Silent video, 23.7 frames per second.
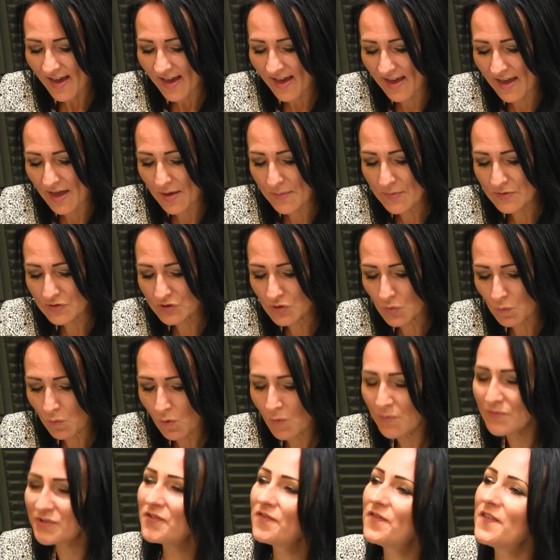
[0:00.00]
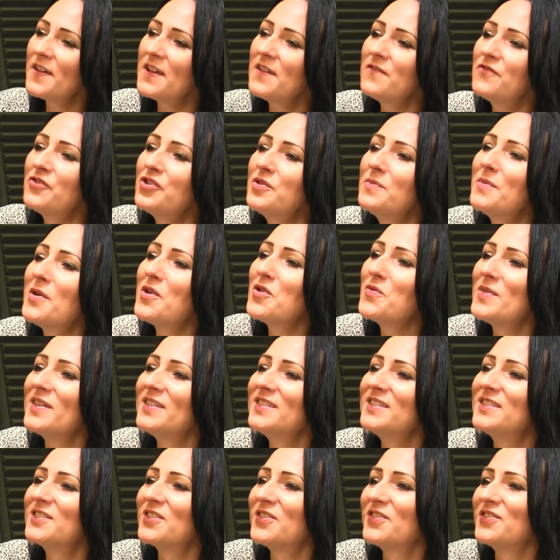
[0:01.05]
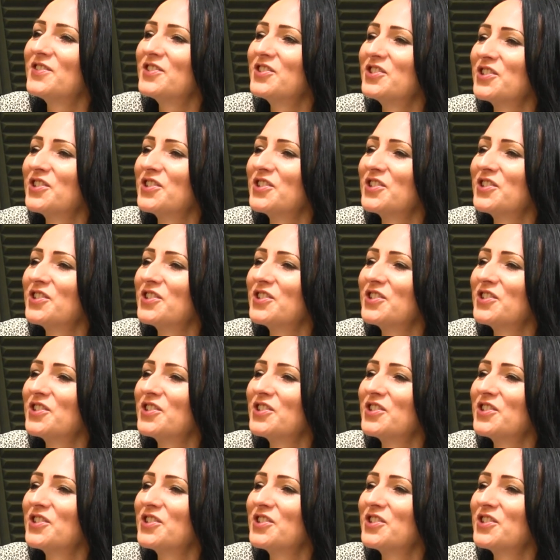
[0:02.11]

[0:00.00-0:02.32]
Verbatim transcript: Um, so, what was your favourite moment on the